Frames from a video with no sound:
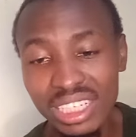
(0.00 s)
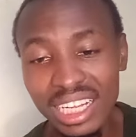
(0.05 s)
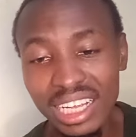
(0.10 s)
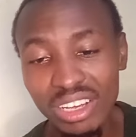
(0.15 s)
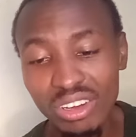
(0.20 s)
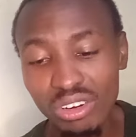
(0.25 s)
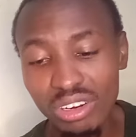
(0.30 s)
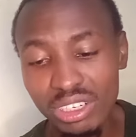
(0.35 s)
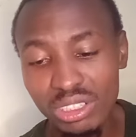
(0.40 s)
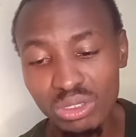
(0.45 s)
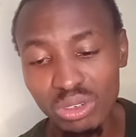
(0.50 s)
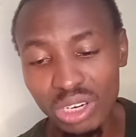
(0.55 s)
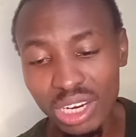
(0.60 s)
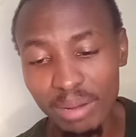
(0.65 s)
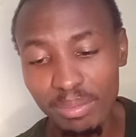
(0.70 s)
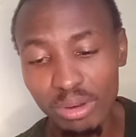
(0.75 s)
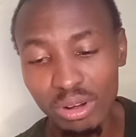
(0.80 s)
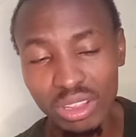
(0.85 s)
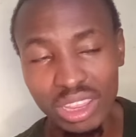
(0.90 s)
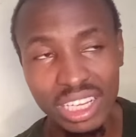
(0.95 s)
They always talk
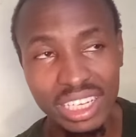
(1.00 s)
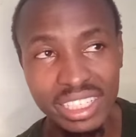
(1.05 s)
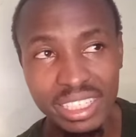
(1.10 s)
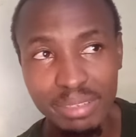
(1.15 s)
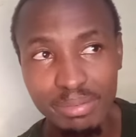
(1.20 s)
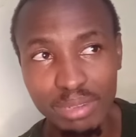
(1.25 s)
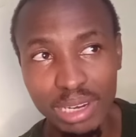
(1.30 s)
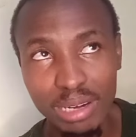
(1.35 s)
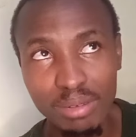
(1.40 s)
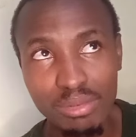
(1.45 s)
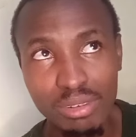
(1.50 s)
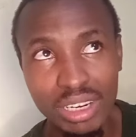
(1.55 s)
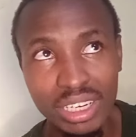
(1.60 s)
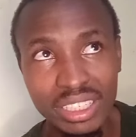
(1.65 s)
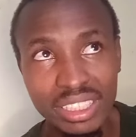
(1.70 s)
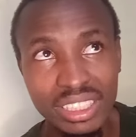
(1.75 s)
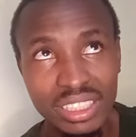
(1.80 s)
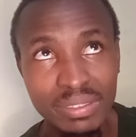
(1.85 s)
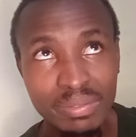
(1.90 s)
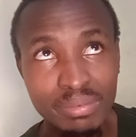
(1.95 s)
about the
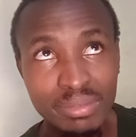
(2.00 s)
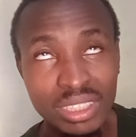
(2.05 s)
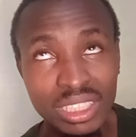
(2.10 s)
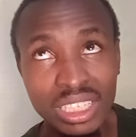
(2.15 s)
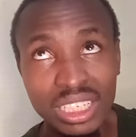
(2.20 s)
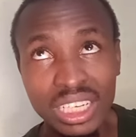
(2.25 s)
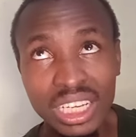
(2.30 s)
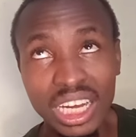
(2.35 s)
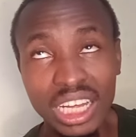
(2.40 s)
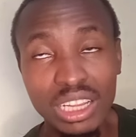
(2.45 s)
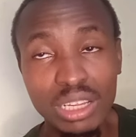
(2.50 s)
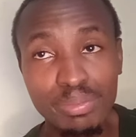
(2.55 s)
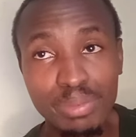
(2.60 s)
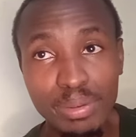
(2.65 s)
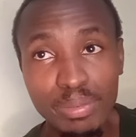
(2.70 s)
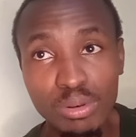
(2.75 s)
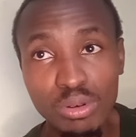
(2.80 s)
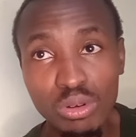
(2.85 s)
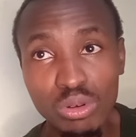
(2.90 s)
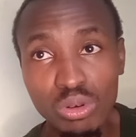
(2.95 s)
Zimbabweans and the
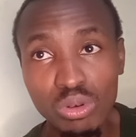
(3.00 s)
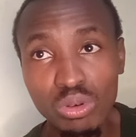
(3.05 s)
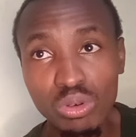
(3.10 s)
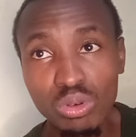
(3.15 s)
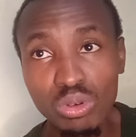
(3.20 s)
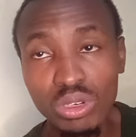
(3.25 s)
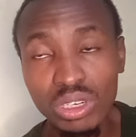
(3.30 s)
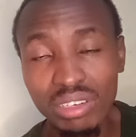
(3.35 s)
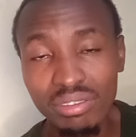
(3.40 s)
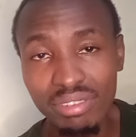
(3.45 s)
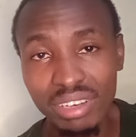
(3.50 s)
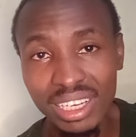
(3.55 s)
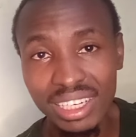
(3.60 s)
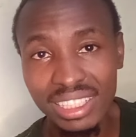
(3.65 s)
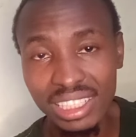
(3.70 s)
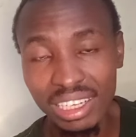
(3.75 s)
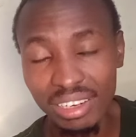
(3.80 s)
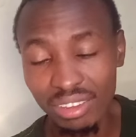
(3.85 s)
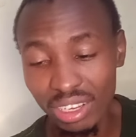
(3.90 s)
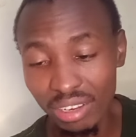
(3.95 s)
people who
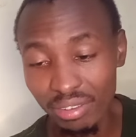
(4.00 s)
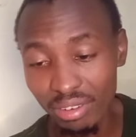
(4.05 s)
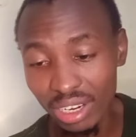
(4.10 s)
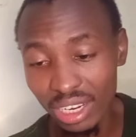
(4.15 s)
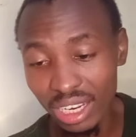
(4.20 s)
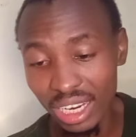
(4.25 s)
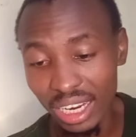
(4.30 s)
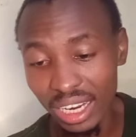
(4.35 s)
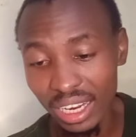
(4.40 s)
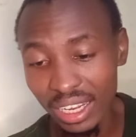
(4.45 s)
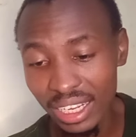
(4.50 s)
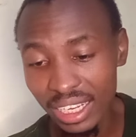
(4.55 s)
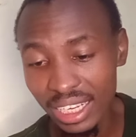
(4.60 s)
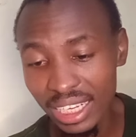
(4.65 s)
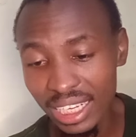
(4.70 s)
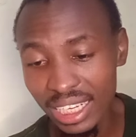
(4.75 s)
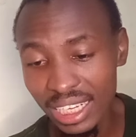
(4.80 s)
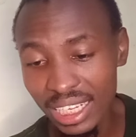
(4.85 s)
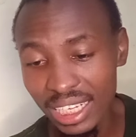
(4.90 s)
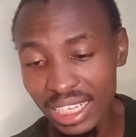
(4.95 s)
invade South Africa.
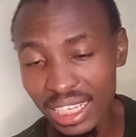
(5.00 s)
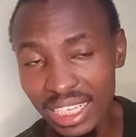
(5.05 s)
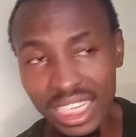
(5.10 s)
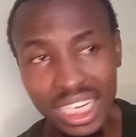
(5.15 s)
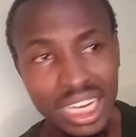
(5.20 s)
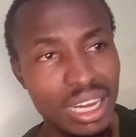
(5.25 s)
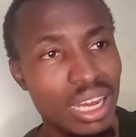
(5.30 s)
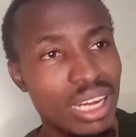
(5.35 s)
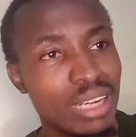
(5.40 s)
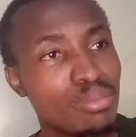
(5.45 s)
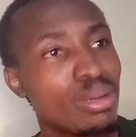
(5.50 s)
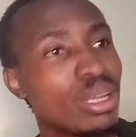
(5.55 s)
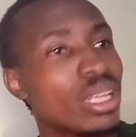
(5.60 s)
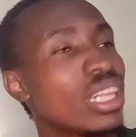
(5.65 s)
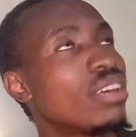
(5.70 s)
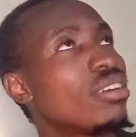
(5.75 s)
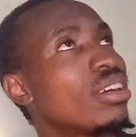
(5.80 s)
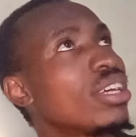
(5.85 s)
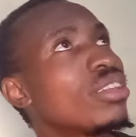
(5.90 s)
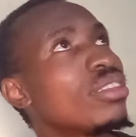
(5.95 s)
Yeah, and by
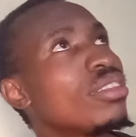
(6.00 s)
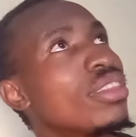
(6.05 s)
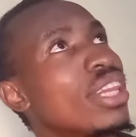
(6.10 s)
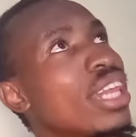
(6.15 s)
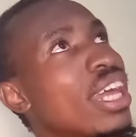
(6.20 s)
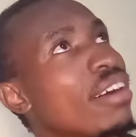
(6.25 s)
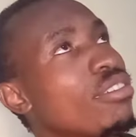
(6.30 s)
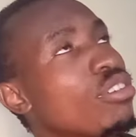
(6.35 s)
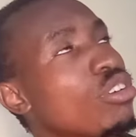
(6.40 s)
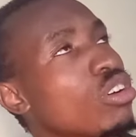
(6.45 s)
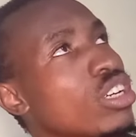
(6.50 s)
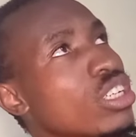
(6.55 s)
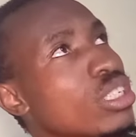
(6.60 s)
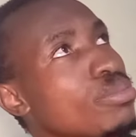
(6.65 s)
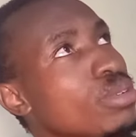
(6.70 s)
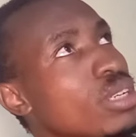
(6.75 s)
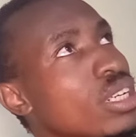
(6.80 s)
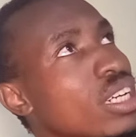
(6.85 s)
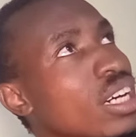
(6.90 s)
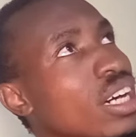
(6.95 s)
the way, there have always
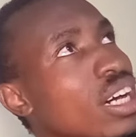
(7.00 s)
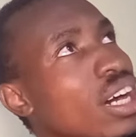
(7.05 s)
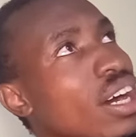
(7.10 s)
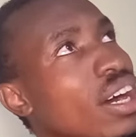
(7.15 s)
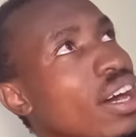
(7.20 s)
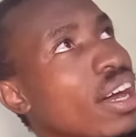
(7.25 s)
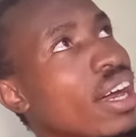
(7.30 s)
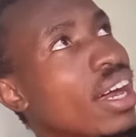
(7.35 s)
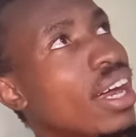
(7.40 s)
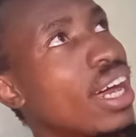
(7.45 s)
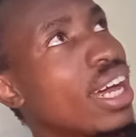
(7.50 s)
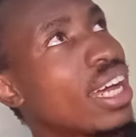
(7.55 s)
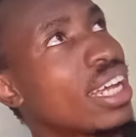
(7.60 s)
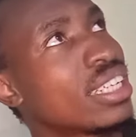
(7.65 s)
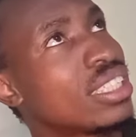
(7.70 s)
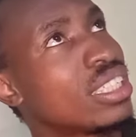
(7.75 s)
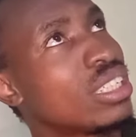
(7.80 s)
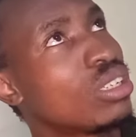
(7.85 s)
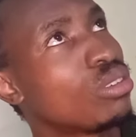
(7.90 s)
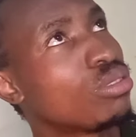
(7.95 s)
been a
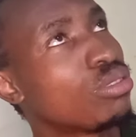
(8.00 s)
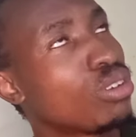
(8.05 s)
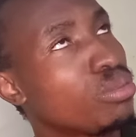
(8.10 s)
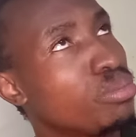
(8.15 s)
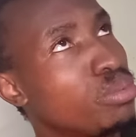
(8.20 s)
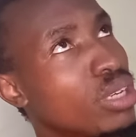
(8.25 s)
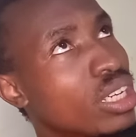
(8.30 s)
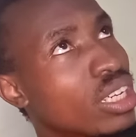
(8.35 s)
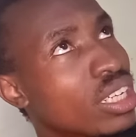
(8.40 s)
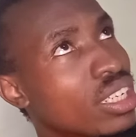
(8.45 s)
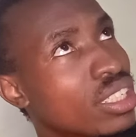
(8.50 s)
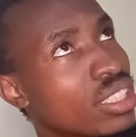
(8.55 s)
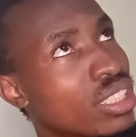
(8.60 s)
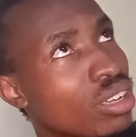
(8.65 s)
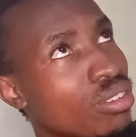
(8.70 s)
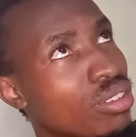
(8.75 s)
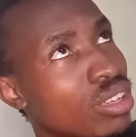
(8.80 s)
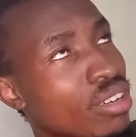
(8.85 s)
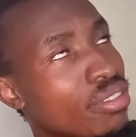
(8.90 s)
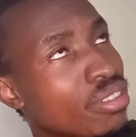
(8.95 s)
xenophobic in
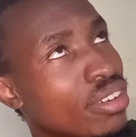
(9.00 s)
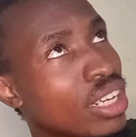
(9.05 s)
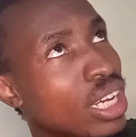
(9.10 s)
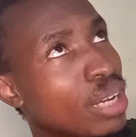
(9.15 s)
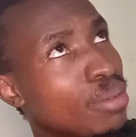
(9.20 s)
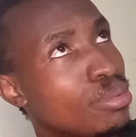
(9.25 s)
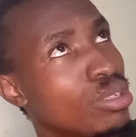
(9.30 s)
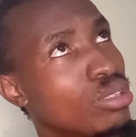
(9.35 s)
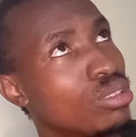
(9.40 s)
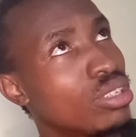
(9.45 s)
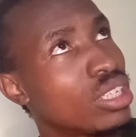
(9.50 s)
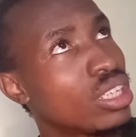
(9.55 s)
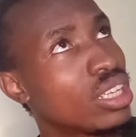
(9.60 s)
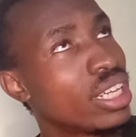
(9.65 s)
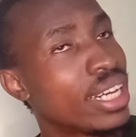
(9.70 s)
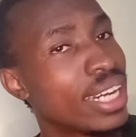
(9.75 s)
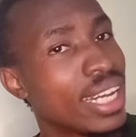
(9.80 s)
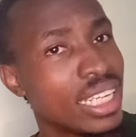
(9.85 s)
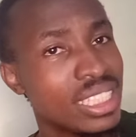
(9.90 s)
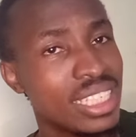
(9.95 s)
South Africa between
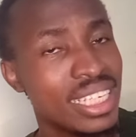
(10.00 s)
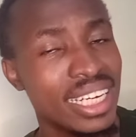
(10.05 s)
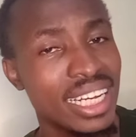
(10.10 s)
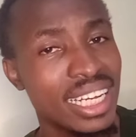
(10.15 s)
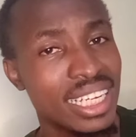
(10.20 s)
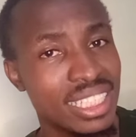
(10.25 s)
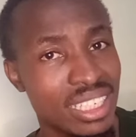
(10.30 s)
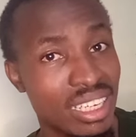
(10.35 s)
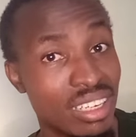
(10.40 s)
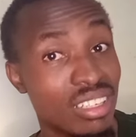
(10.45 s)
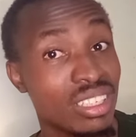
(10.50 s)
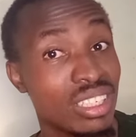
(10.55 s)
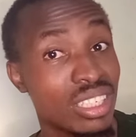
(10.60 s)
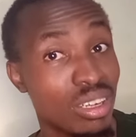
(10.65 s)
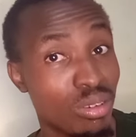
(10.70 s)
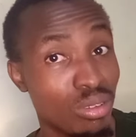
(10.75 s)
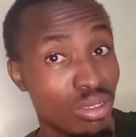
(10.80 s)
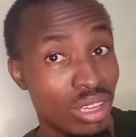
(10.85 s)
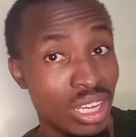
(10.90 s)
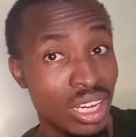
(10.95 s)
the Nigerians and
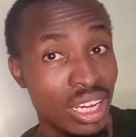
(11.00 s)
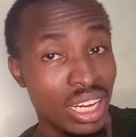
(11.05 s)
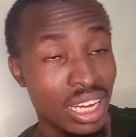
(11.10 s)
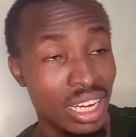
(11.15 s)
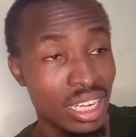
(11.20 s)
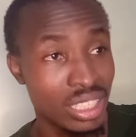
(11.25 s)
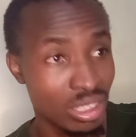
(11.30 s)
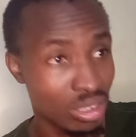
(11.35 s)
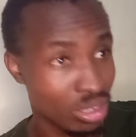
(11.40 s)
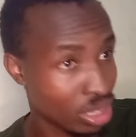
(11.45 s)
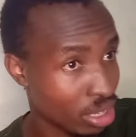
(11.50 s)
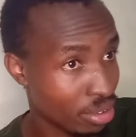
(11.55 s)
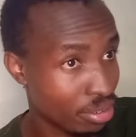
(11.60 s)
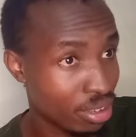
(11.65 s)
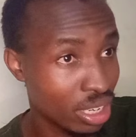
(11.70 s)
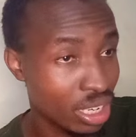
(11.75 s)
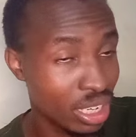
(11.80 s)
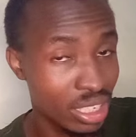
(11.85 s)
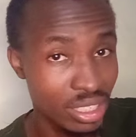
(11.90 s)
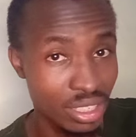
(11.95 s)
South
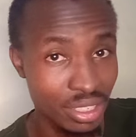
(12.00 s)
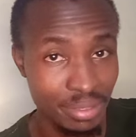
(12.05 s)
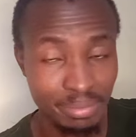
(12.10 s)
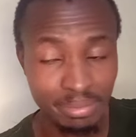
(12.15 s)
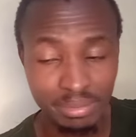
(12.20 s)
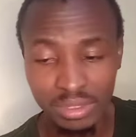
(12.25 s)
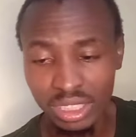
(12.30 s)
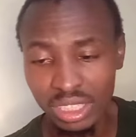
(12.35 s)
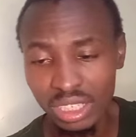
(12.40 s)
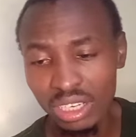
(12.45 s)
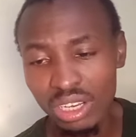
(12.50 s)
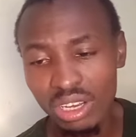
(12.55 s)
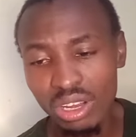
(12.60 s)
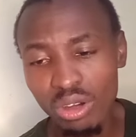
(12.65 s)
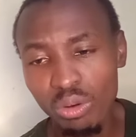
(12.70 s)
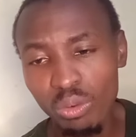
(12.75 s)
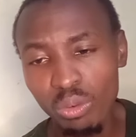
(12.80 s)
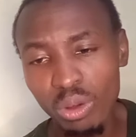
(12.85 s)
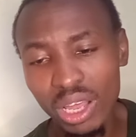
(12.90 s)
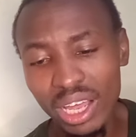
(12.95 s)
Africans,
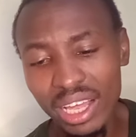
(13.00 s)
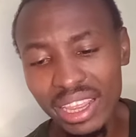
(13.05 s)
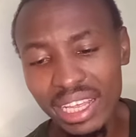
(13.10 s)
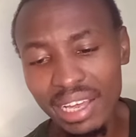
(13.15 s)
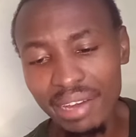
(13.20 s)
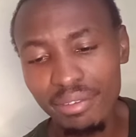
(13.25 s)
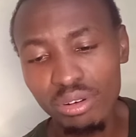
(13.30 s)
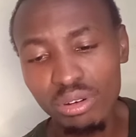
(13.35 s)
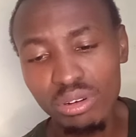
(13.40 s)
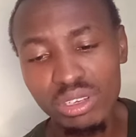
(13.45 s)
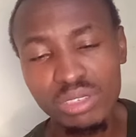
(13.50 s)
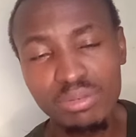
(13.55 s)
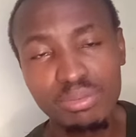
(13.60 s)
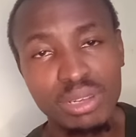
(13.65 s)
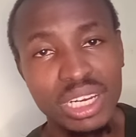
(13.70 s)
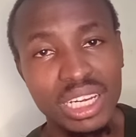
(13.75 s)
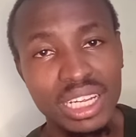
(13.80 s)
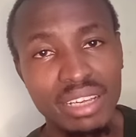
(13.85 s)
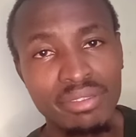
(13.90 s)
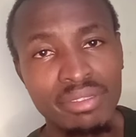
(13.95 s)
where they have always
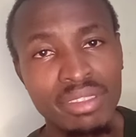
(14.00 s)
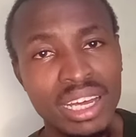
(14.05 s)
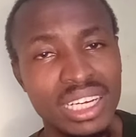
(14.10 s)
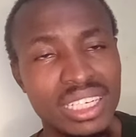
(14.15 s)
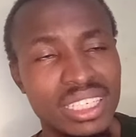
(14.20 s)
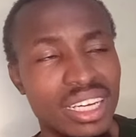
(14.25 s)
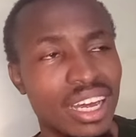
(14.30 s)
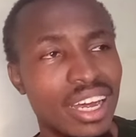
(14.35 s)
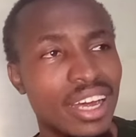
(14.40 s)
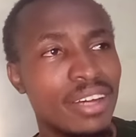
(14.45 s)
believed that